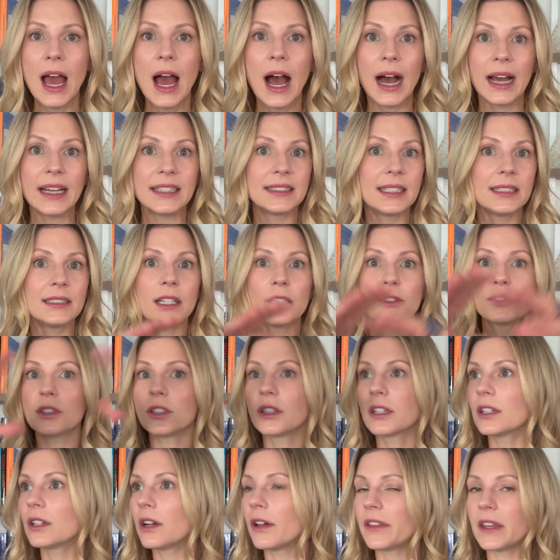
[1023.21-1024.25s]
I sit down to look
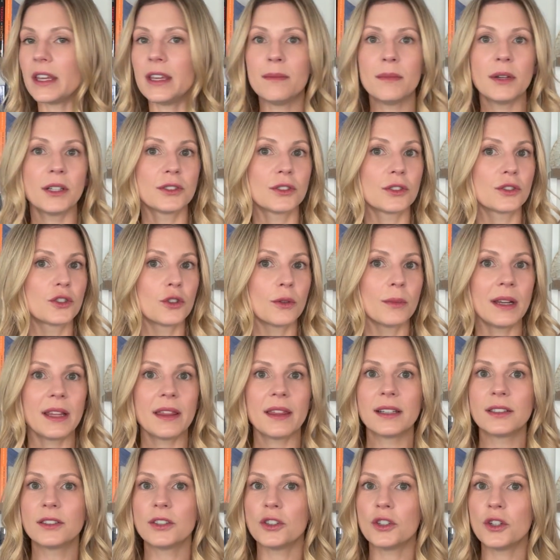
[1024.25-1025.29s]
at all the emails. There's so many
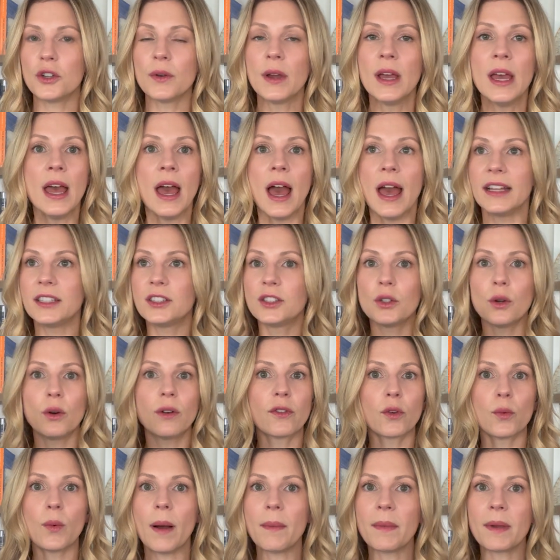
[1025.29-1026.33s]
things to do. It's so
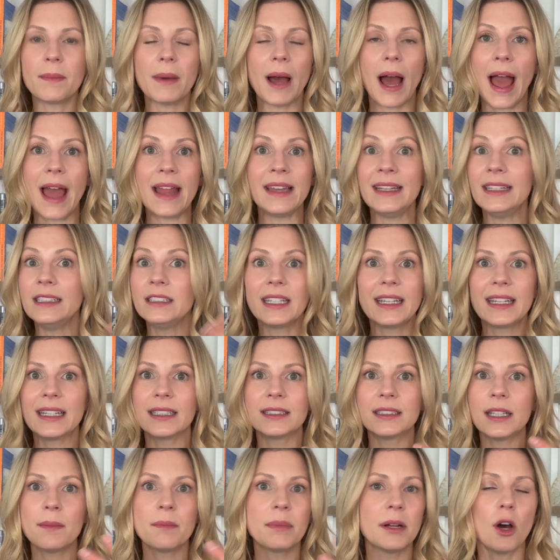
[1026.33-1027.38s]
overwhelming, but I need to get it
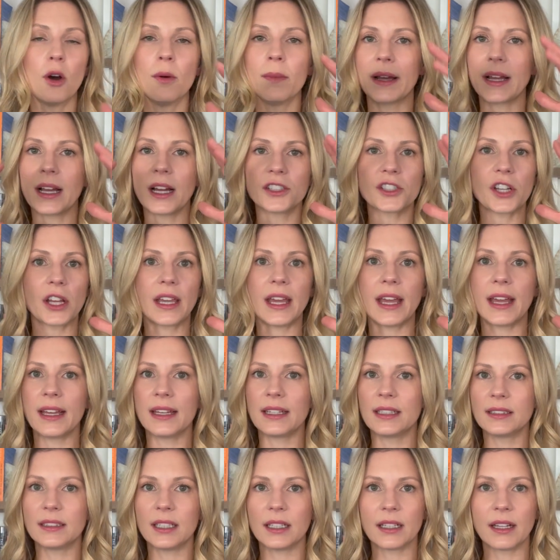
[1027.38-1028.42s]
done. But oh my gosh, I can't get
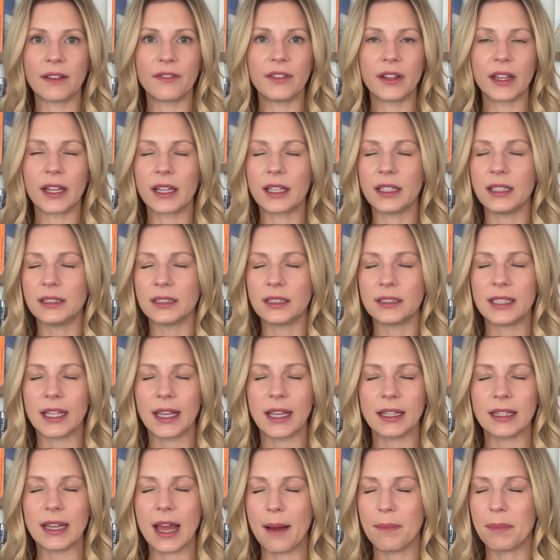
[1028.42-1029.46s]
it done. I feel like I need to take
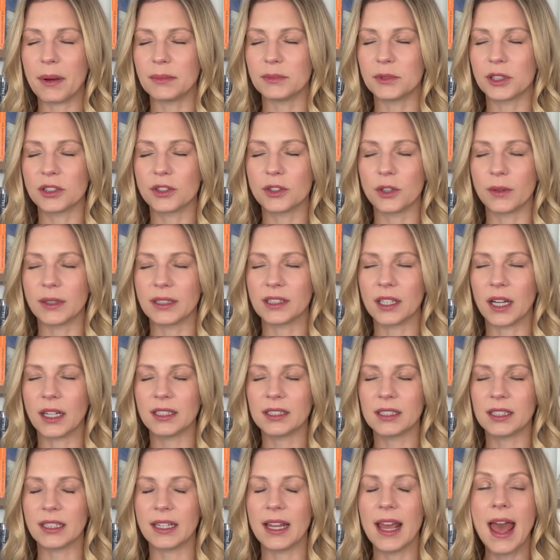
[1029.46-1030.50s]
a nap. I'm just so
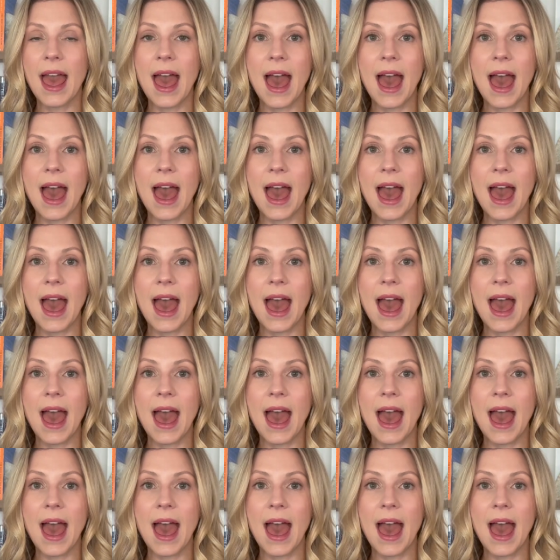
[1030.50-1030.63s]
exhausted.